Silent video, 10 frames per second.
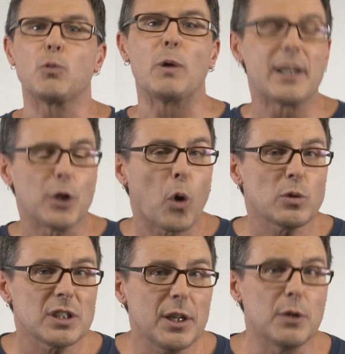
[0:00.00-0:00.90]
we can
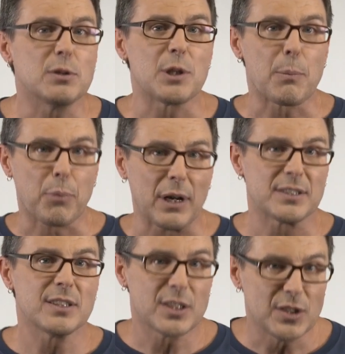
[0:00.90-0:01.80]
also use the
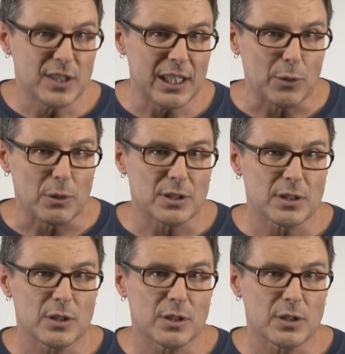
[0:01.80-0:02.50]
present continuous